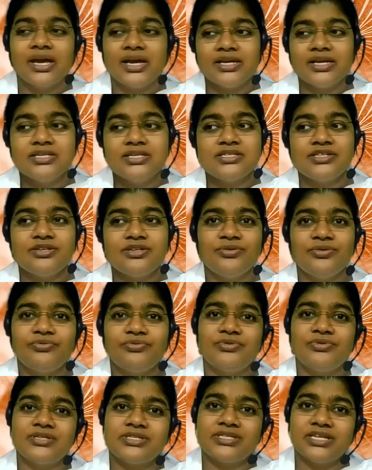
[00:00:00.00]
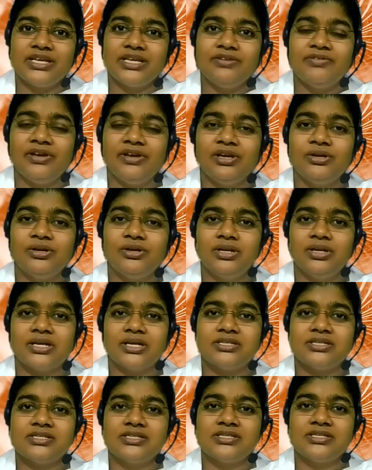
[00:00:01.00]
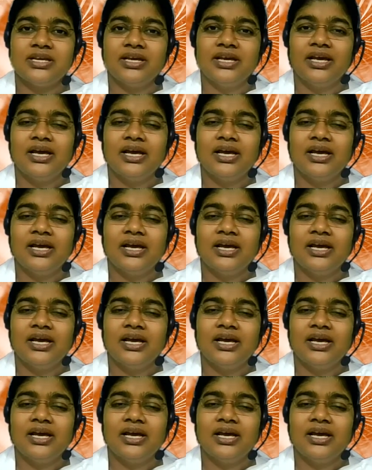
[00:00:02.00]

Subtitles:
instead of receiving goodness,